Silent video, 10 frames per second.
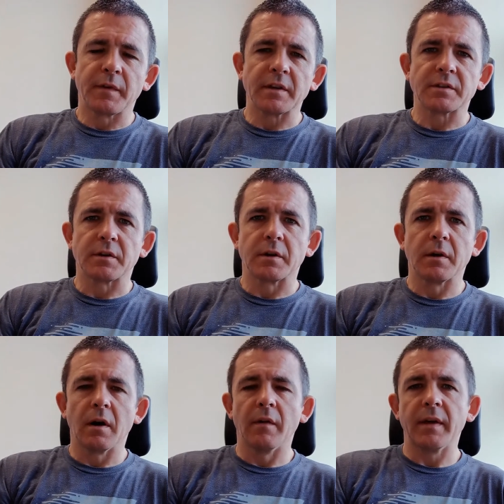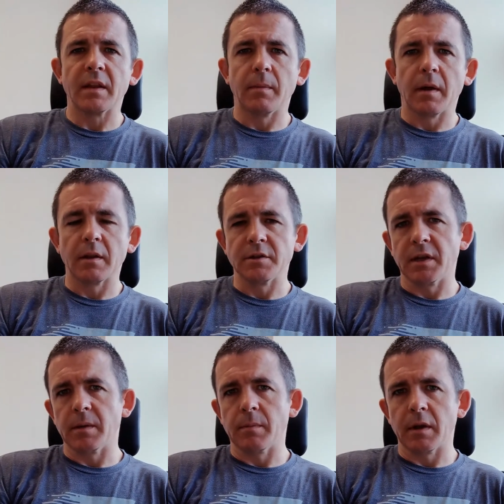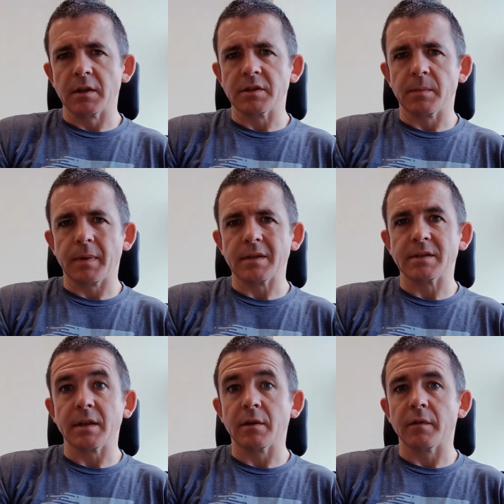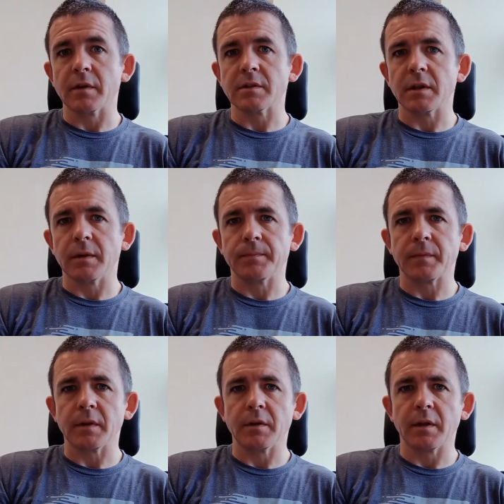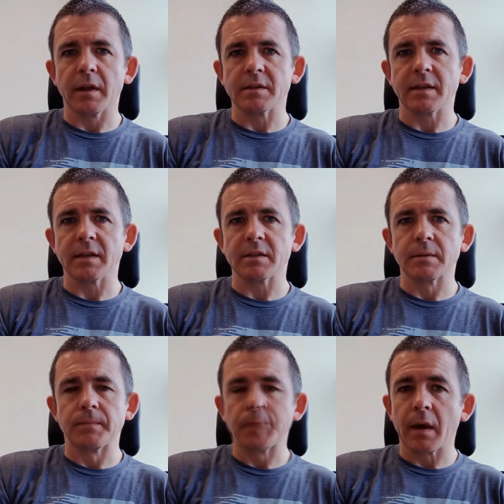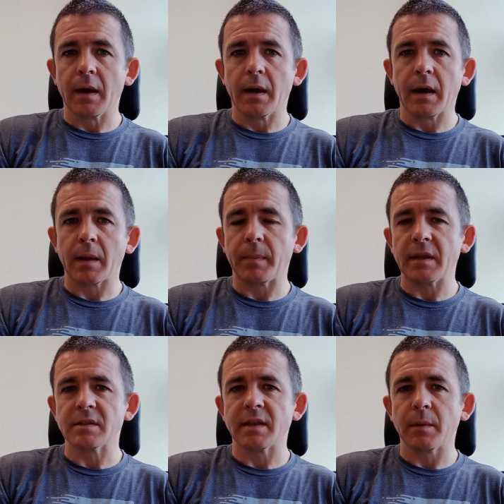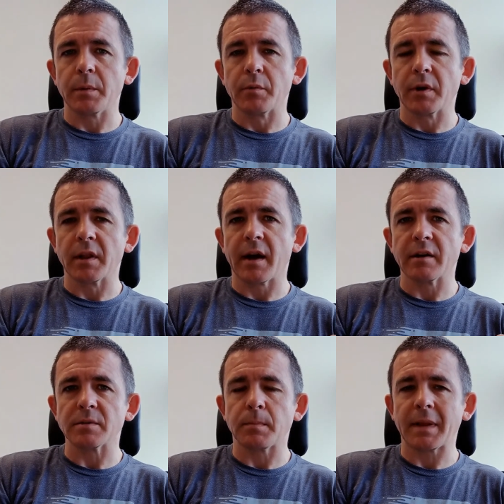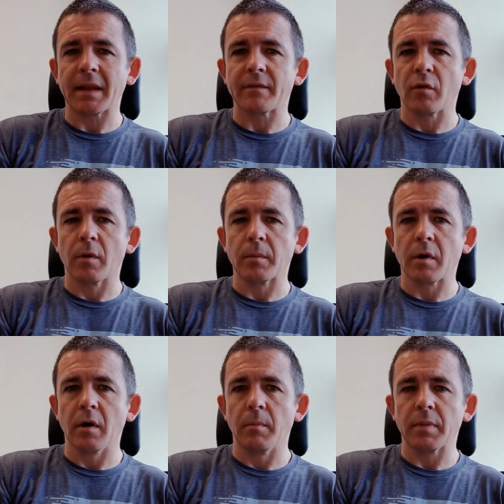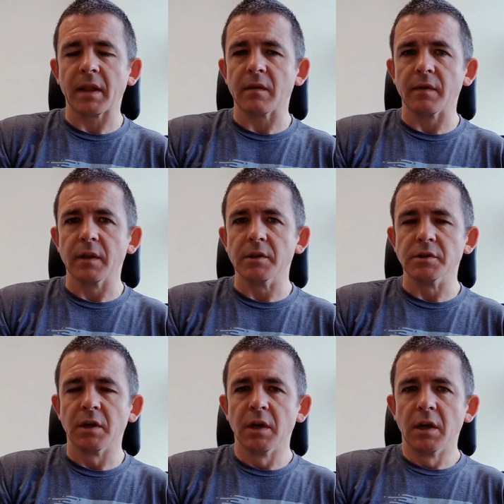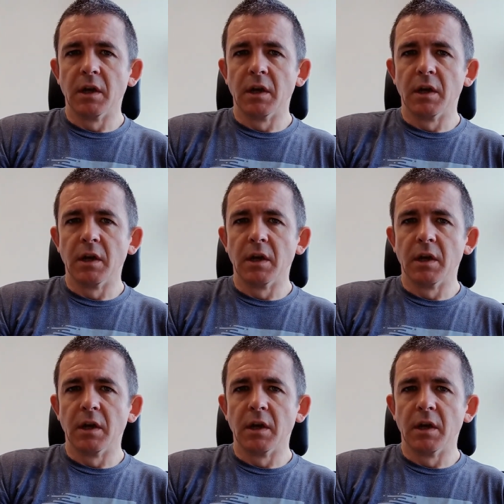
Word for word: professor of entomology and biology at Penn State University in the United States. Uh, at Penn State, we run a large platform called Plant Village,